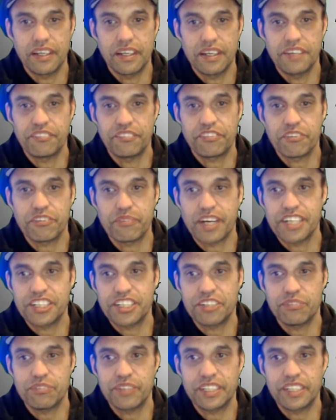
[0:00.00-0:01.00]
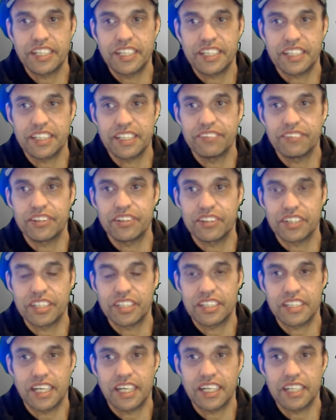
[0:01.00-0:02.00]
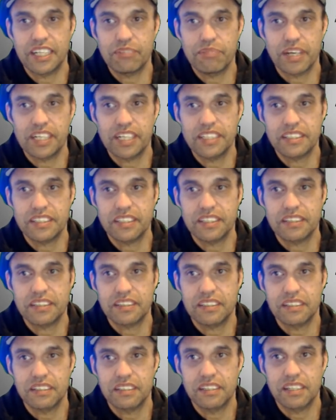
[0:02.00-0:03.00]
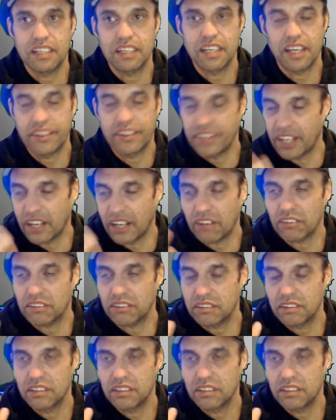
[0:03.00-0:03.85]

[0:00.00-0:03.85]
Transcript: information we get given on a daily basis, and now